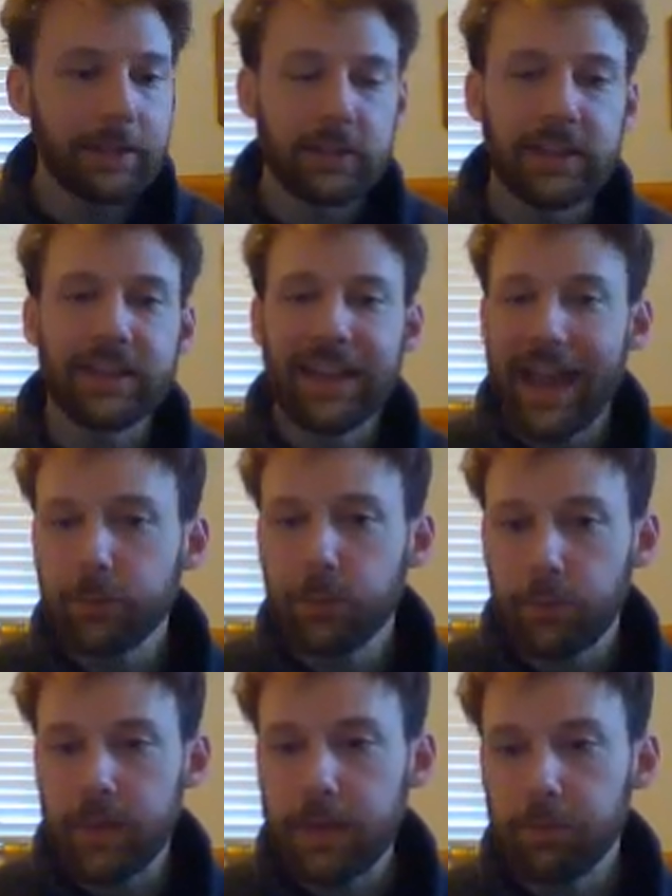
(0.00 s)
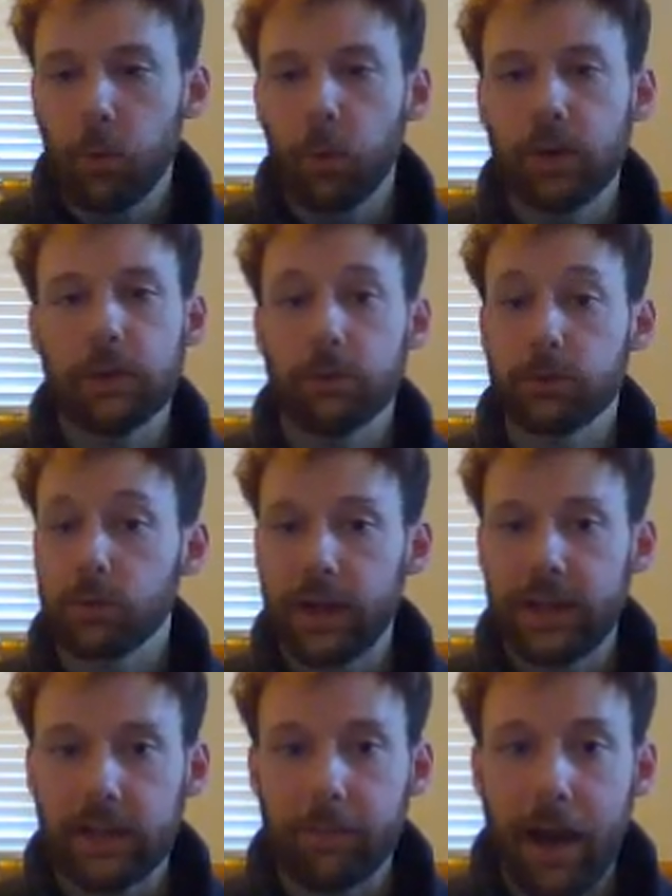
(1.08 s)
could connect with people when I was
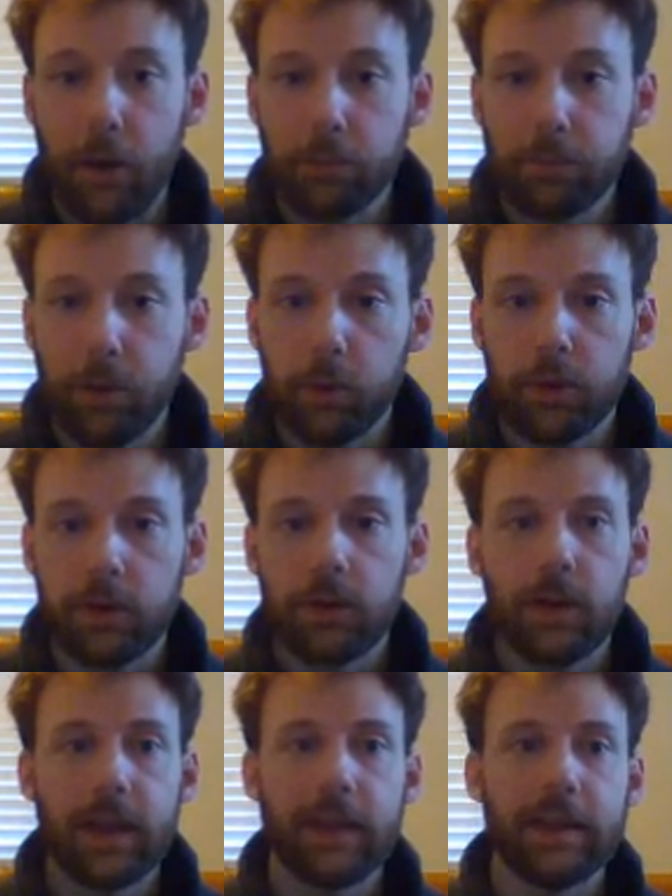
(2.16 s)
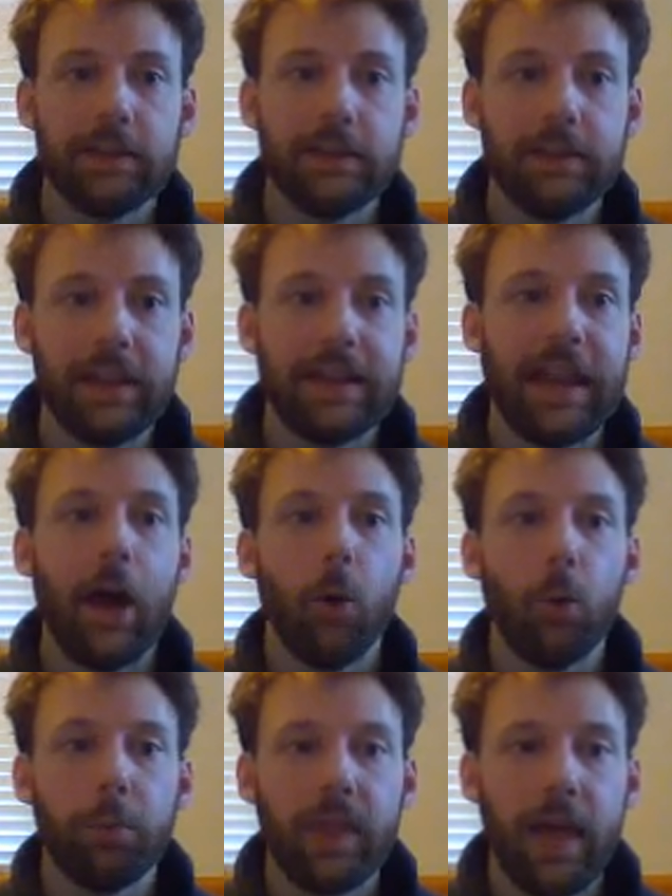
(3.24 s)
writing about poker and
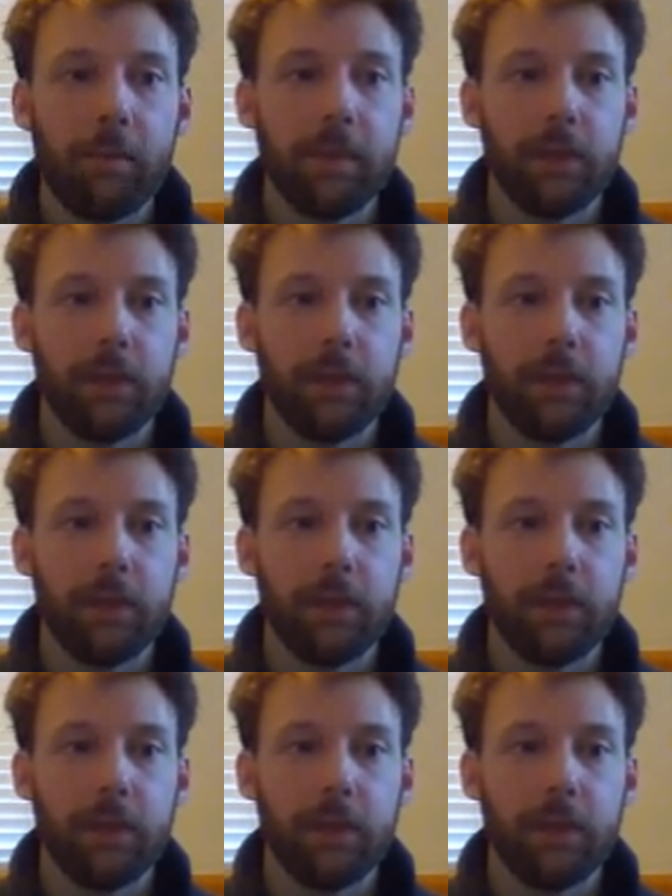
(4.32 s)
help them.